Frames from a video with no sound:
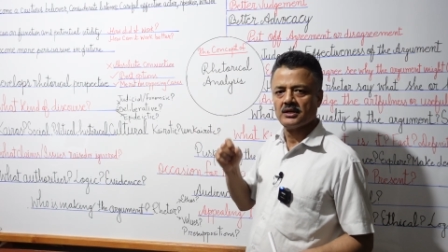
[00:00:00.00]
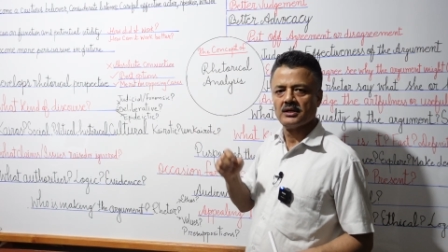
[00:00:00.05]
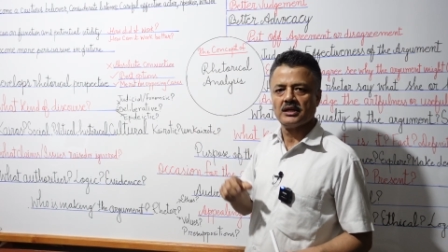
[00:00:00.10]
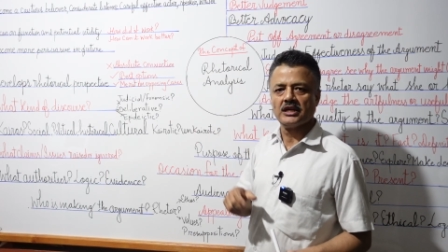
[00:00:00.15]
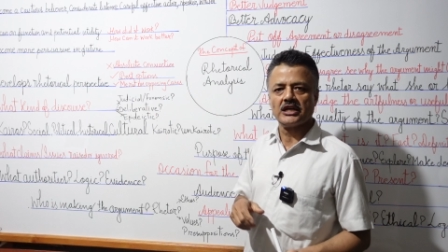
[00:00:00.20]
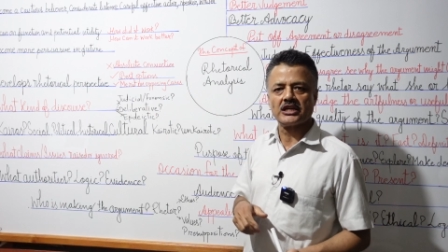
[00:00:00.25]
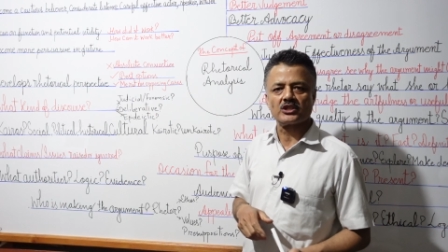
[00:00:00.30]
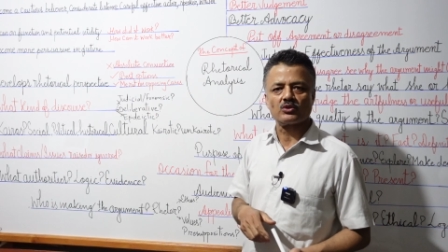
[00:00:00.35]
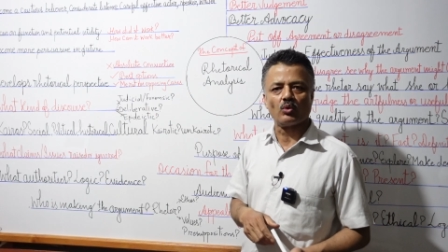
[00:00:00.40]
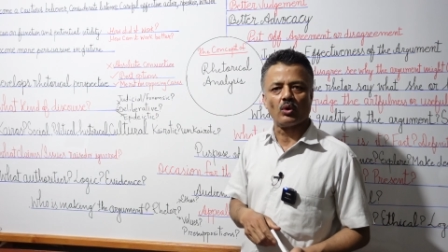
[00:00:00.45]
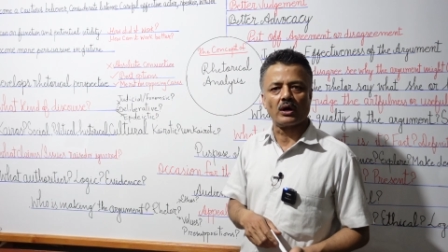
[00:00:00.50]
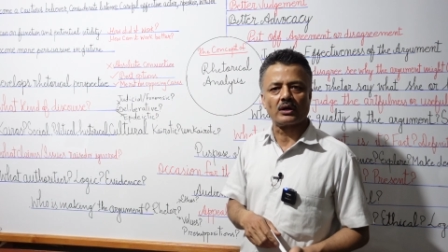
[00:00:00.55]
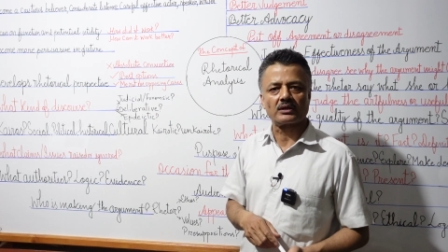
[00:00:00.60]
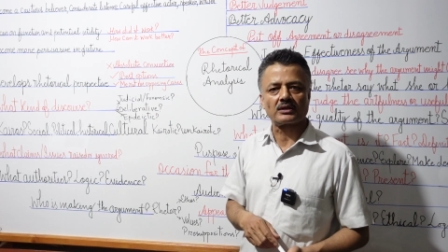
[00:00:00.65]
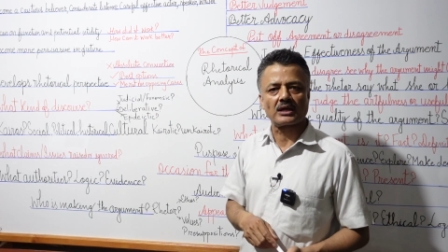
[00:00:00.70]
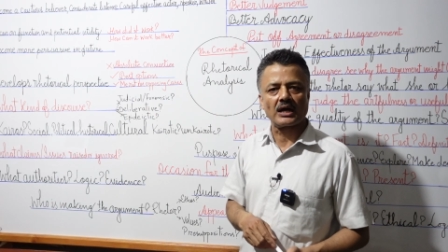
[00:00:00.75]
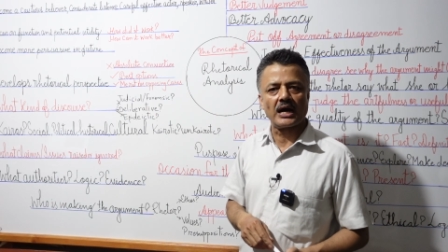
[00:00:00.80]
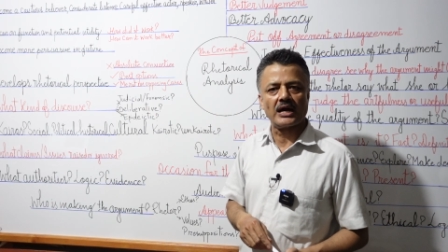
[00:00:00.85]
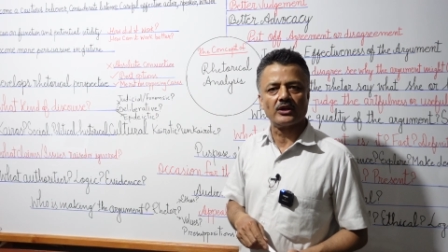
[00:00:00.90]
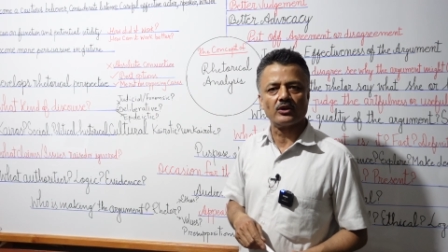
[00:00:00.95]
is
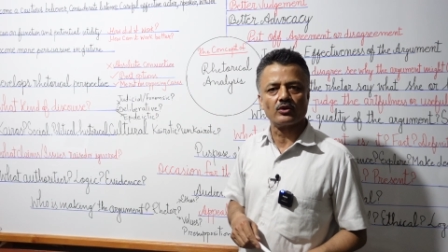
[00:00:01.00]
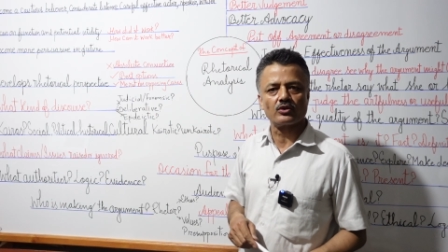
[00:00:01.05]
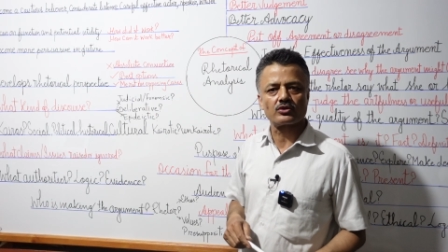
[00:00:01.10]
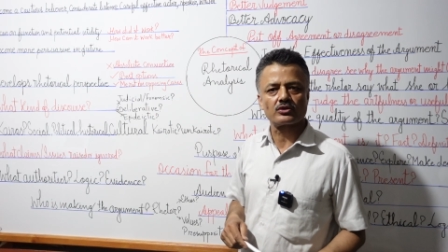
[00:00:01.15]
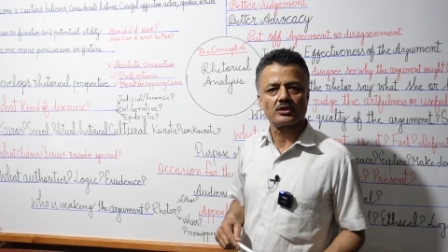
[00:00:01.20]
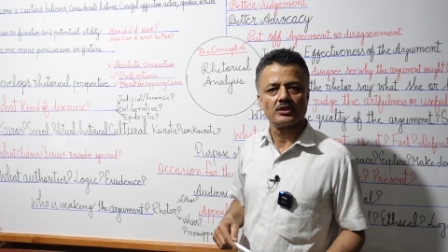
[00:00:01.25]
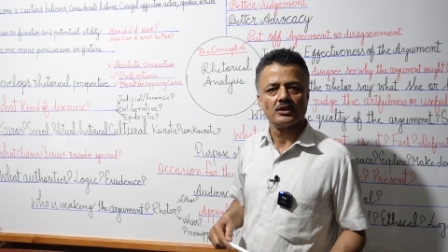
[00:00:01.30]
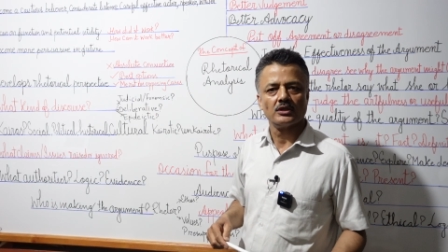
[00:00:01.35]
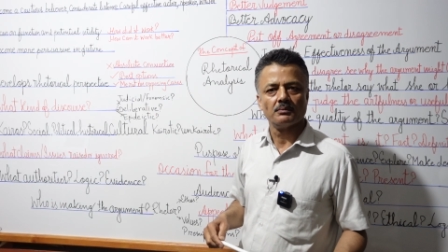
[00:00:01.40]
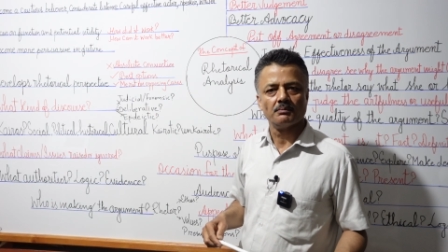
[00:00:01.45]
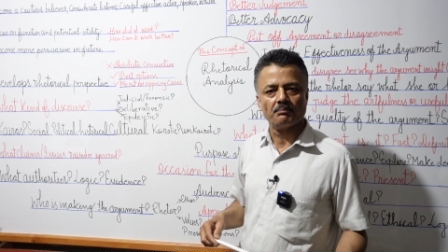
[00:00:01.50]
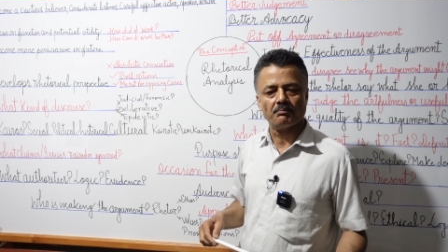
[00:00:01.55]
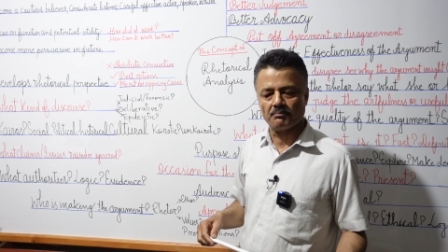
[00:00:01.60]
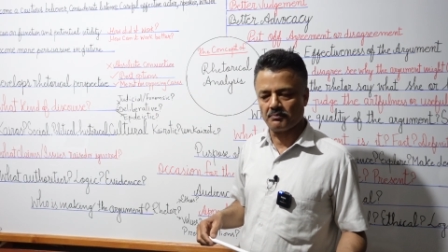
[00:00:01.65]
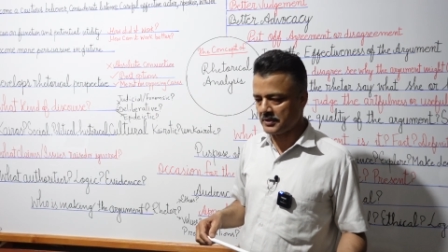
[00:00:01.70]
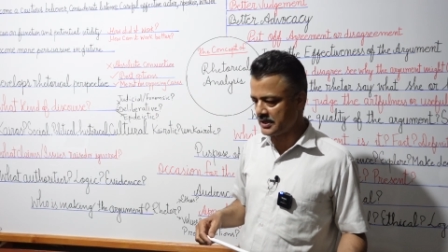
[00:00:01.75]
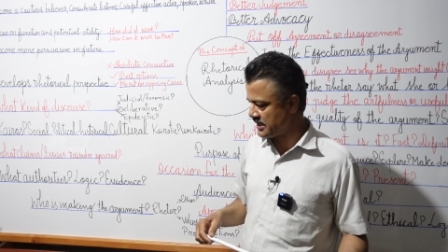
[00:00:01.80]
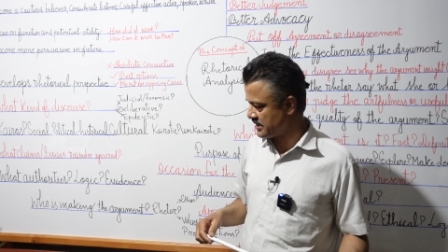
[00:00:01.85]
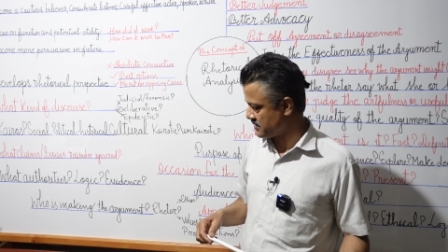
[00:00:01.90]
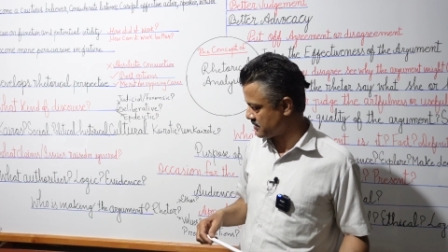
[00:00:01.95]
what kairos
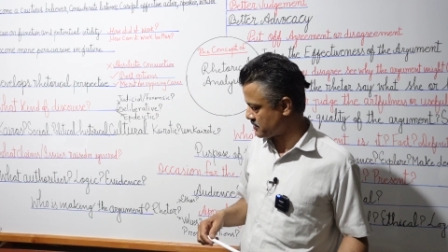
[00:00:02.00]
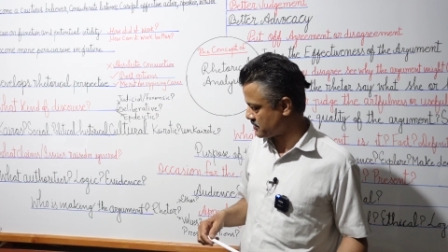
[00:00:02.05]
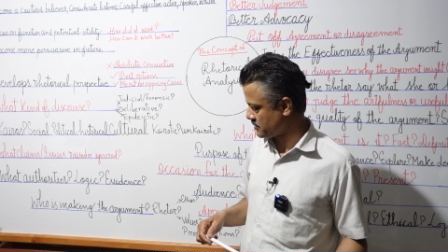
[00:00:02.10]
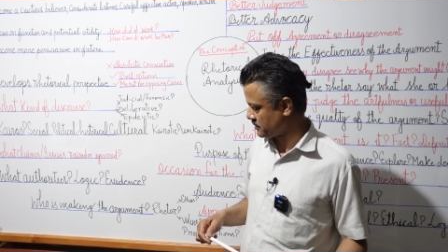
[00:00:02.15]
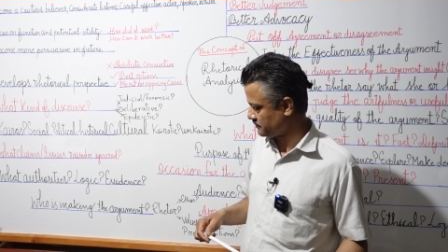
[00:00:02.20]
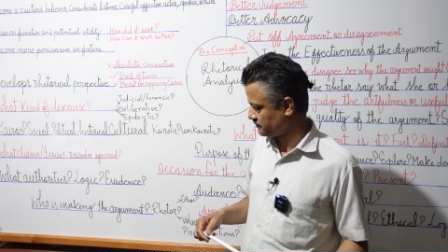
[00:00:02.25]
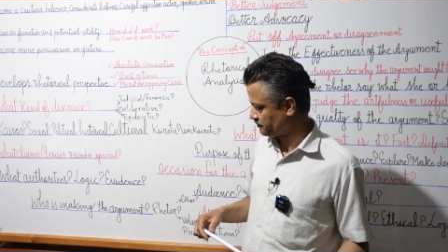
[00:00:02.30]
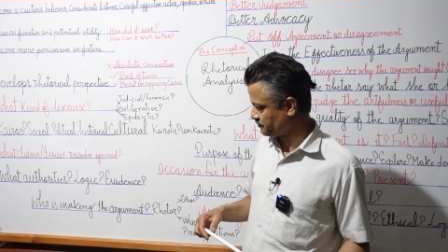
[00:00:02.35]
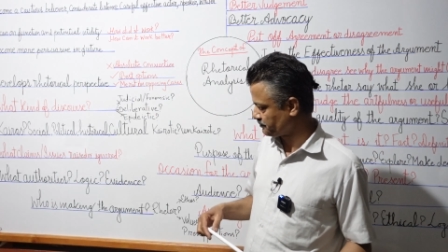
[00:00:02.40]
means.